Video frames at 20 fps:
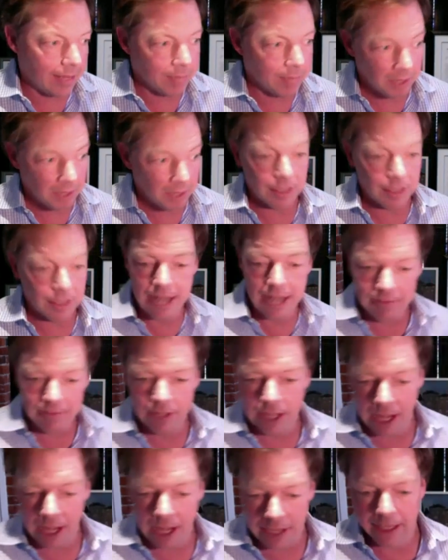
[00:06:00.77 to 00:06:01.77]
in, but if this
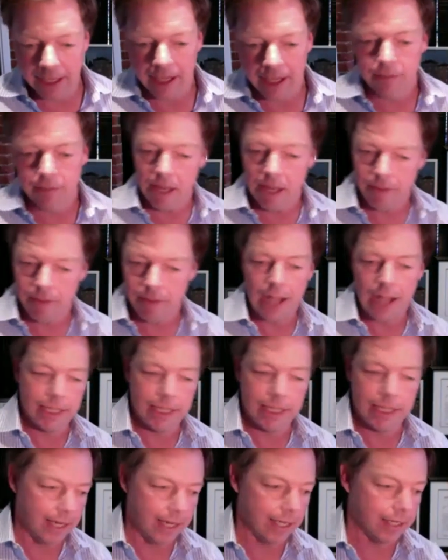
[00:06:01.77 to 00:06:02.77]
Navy guy could get in, maybe I
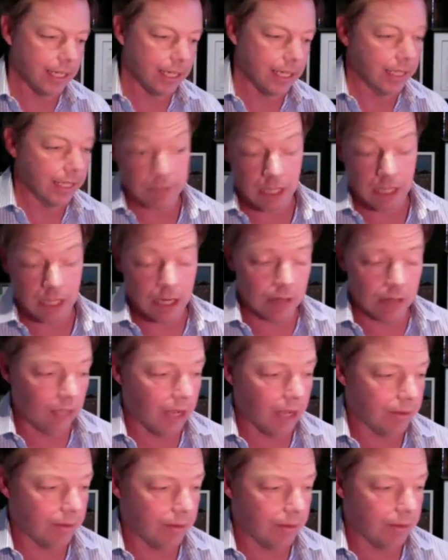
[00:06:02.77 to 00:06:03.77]
could get in. And you know,
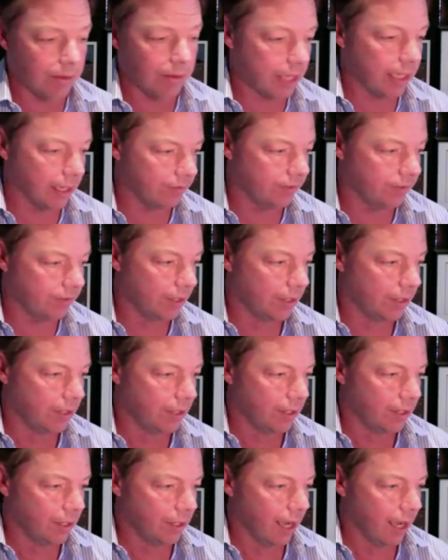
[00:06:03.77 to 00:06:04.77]
I was lucky enough
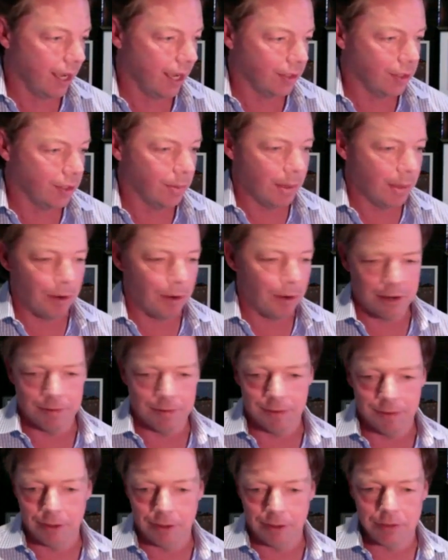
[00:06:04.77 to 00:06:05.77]
uh, to be part
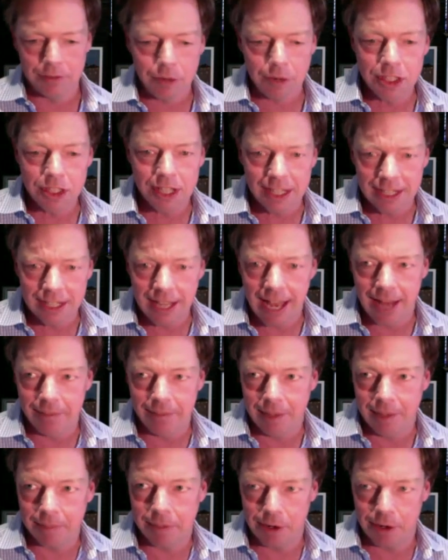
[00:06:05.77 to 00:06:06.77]
of their diversity
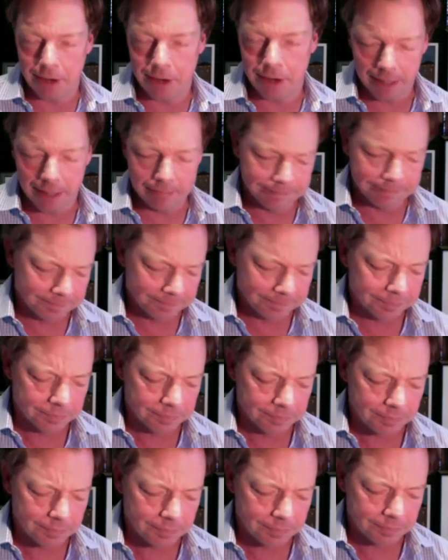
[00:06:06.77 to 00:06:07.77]
admit program.
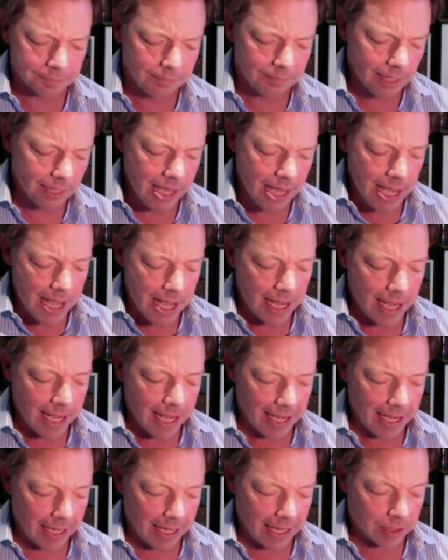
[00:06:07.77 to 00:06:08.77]

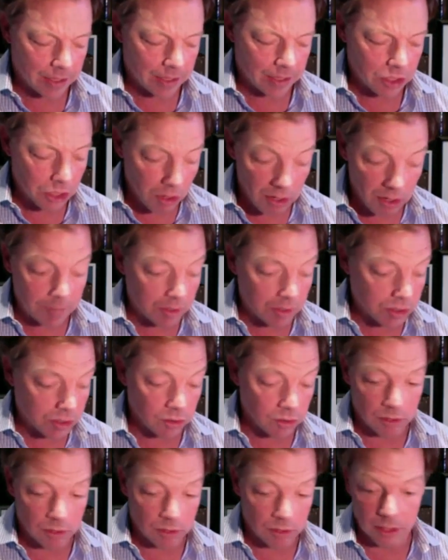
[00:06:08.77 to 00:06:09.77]
And showed up at
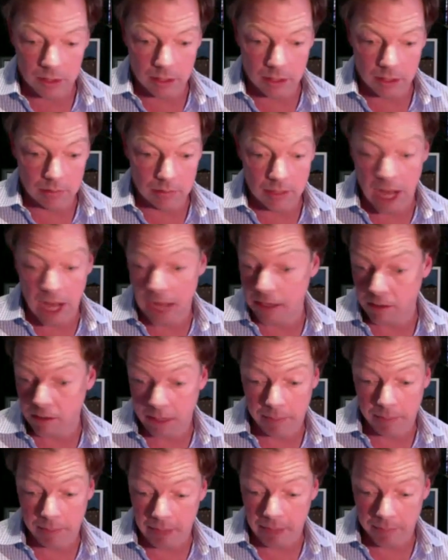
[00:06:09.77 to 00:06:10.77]
school not
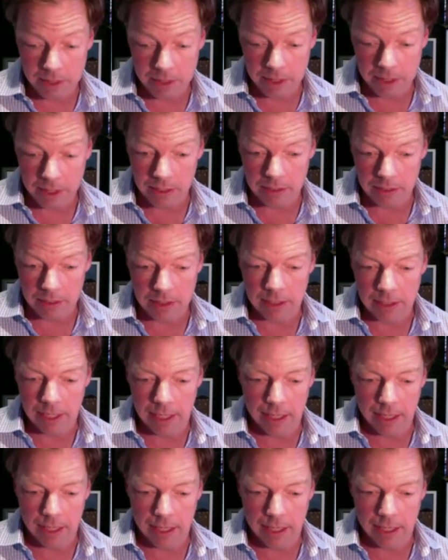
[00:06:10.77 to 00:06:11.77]
knowing about business,
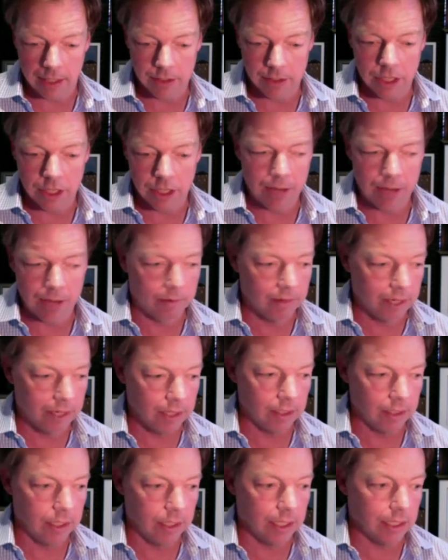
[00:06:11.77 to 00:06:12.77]
and you know, I
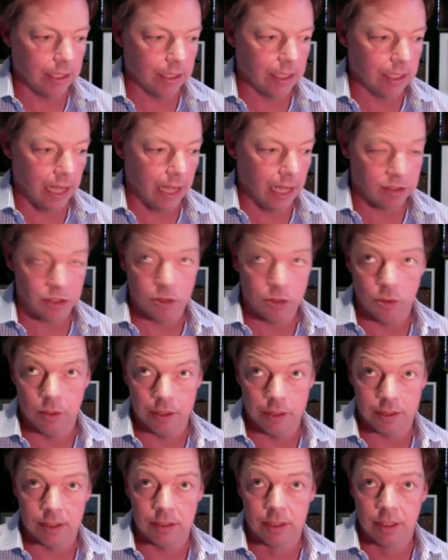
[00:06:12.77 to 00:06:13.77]
really got
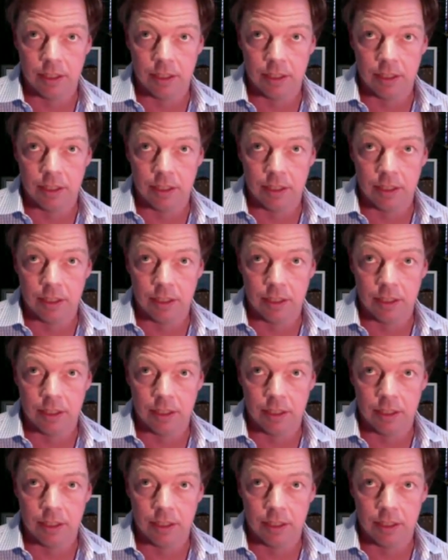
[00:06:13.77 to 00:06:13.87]
schooled.